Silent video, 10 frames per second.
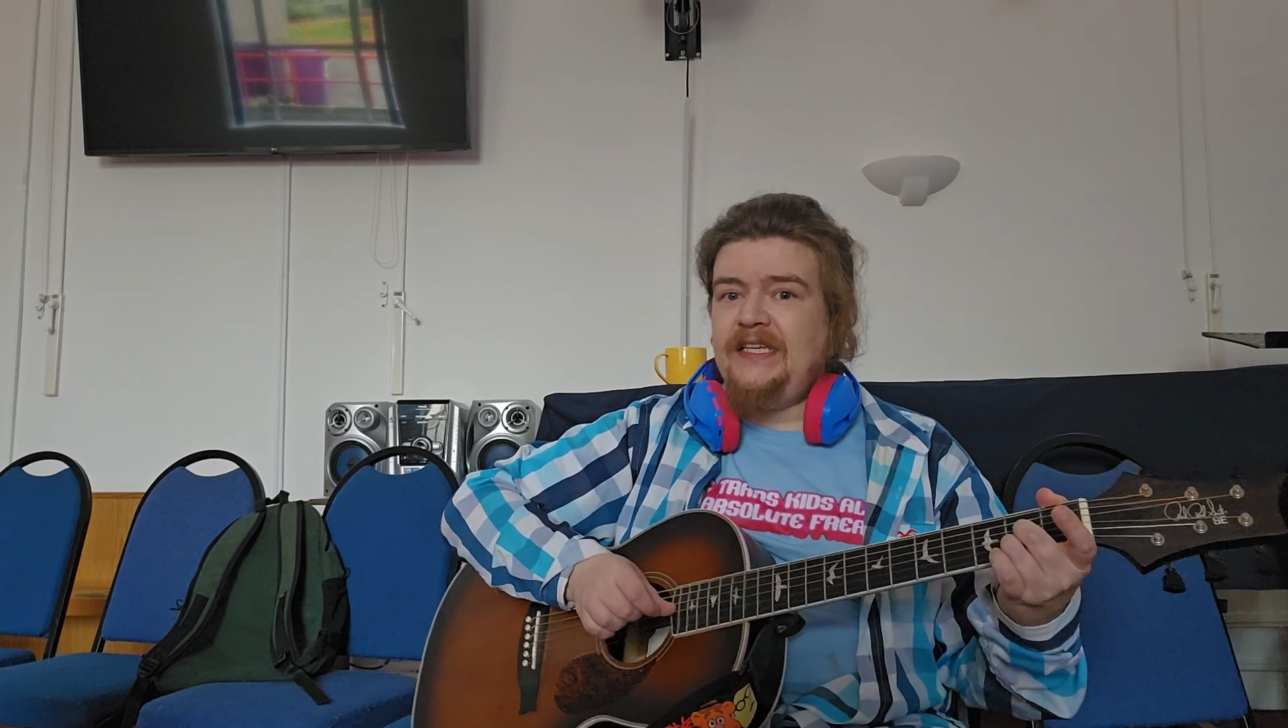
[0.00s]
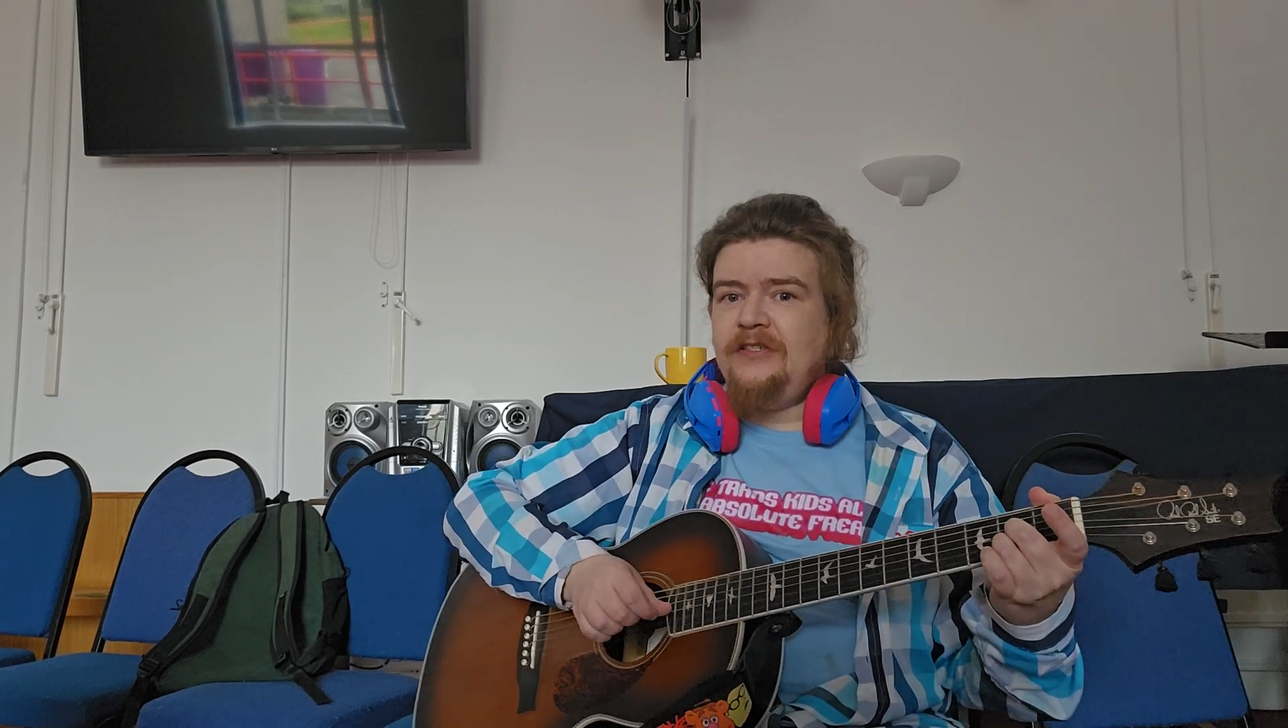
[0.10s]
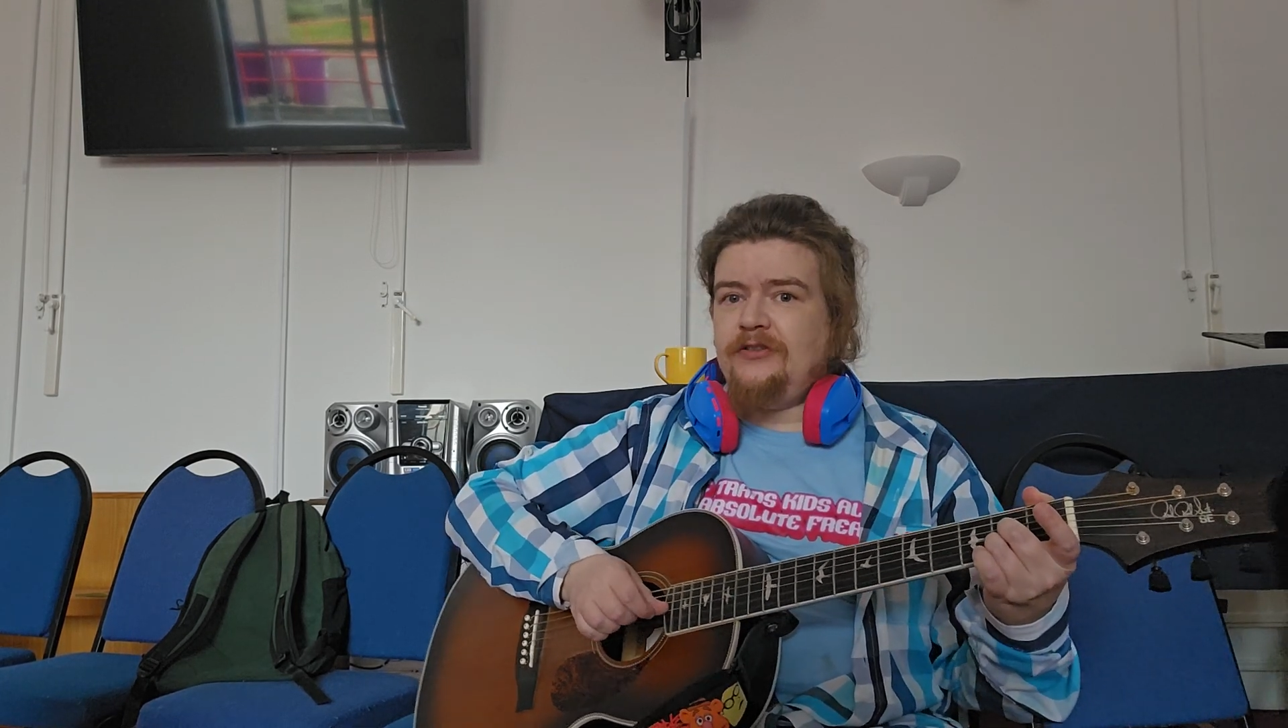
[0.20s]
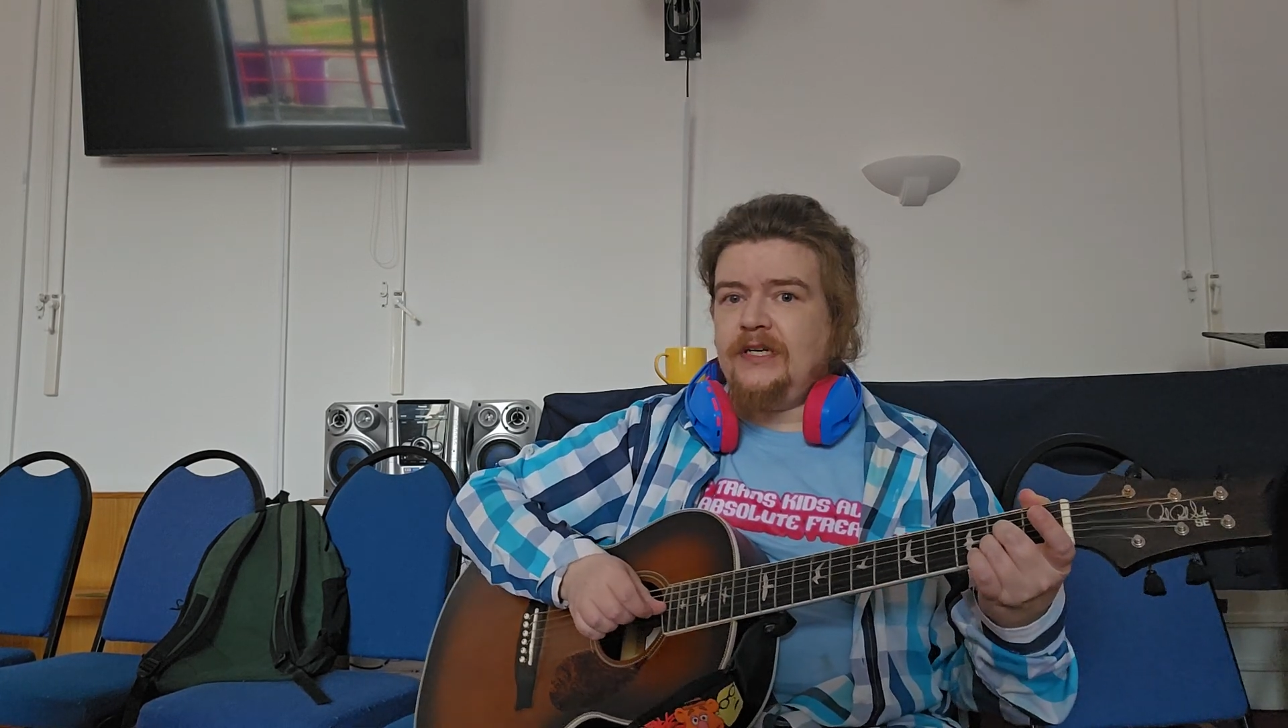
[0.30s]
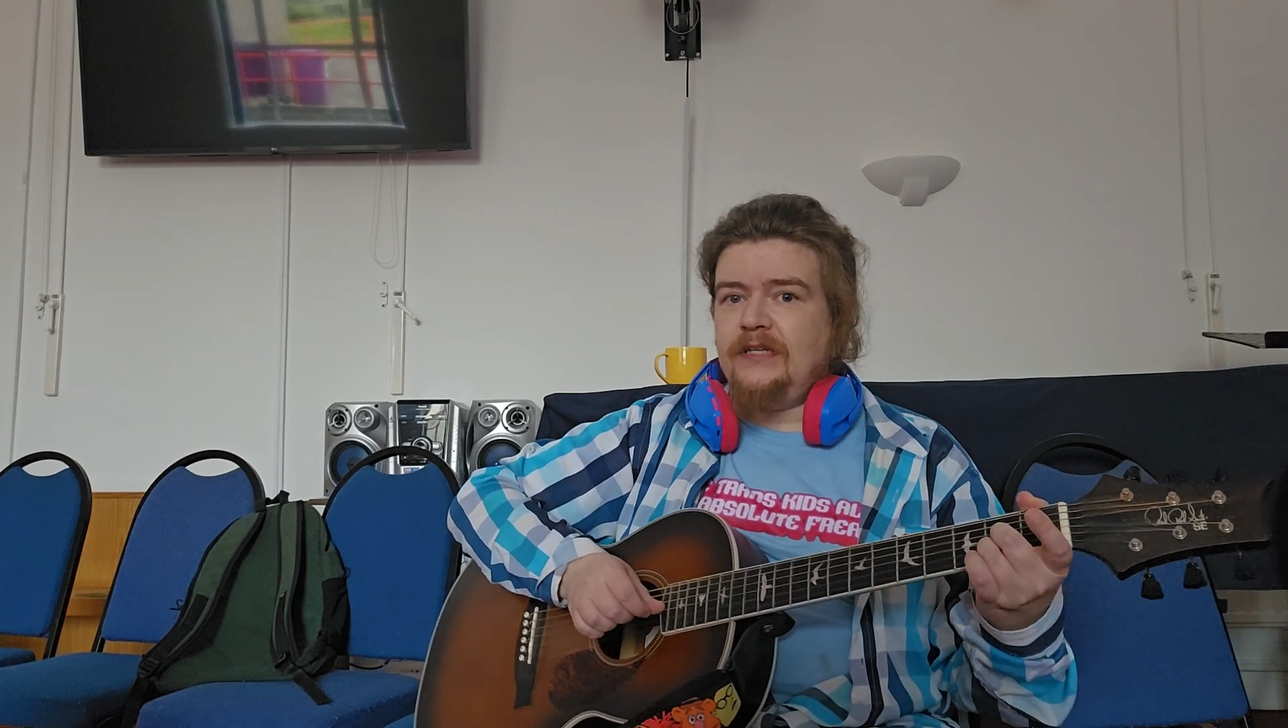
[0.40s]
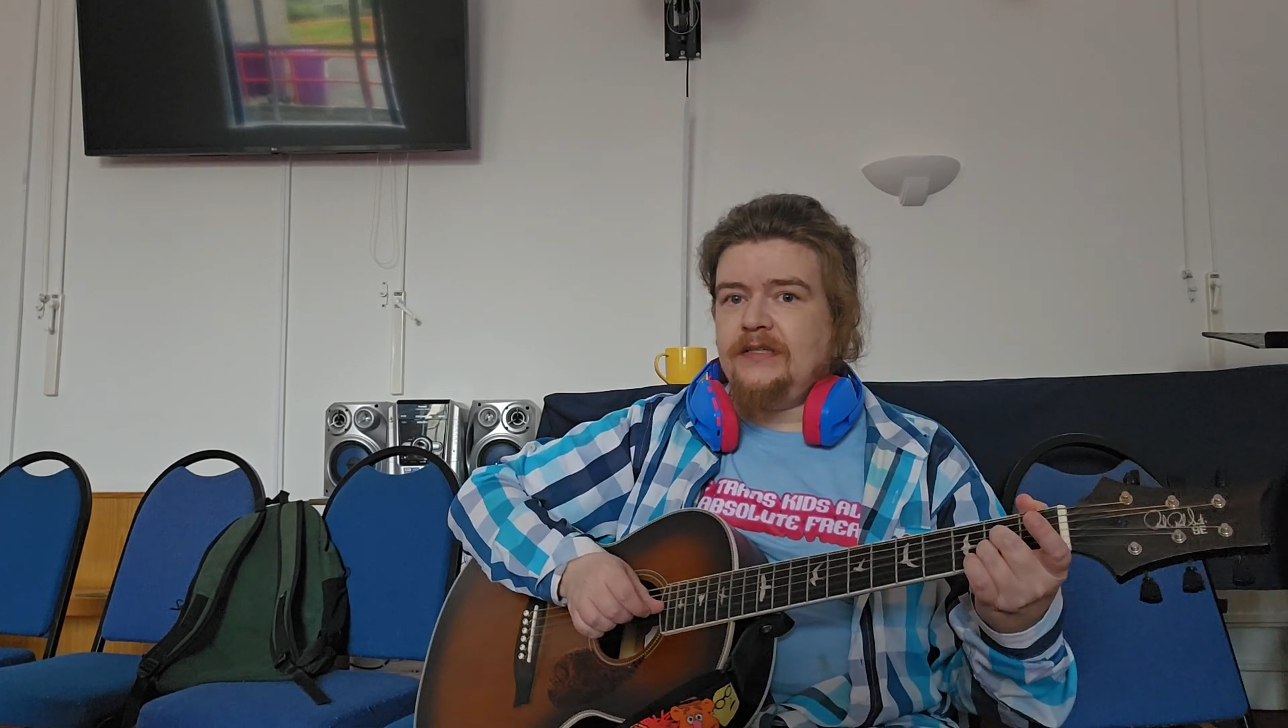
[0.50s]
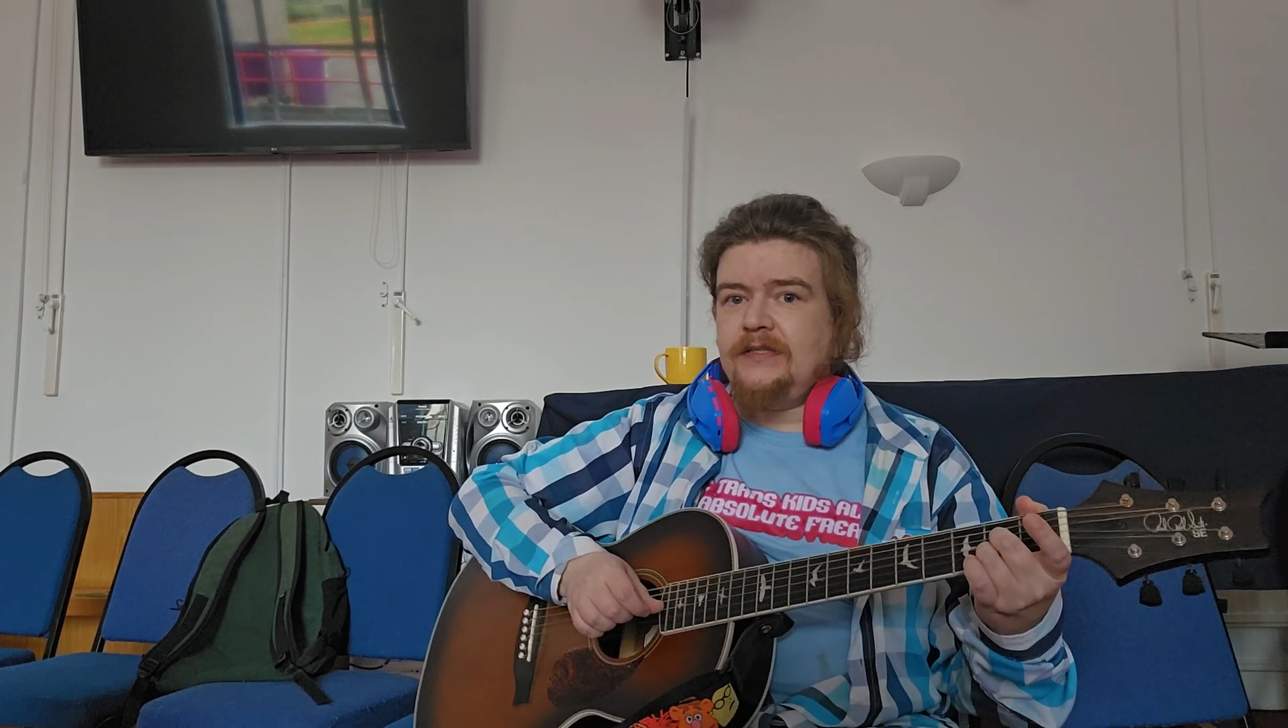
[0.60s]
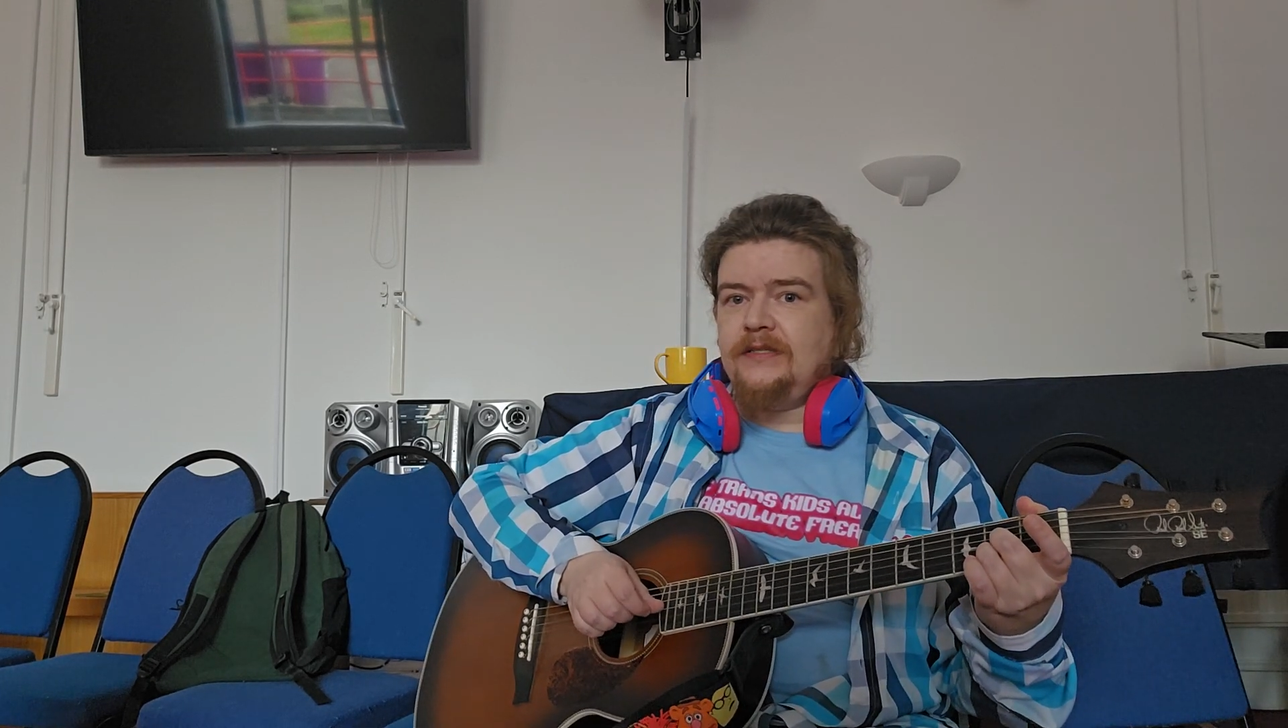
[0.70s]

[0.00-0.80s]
strings,